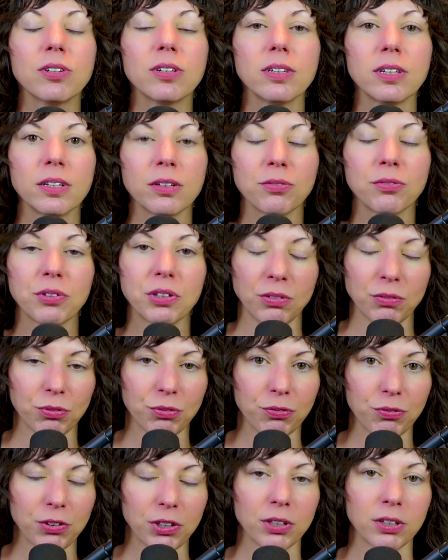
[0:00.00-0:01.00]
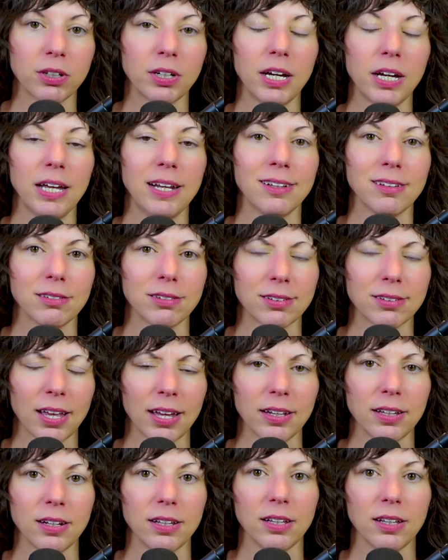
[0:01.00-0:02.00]
to live in fear and
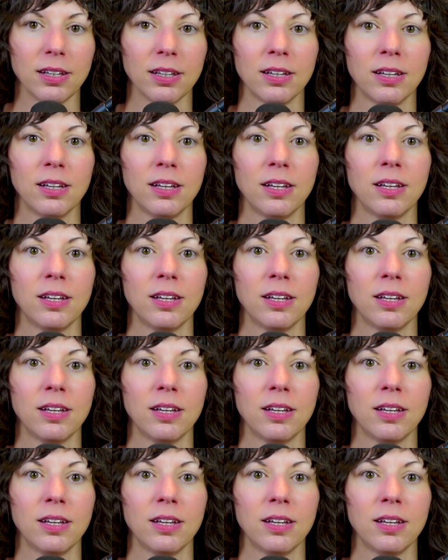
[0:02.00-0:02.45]
anxiety.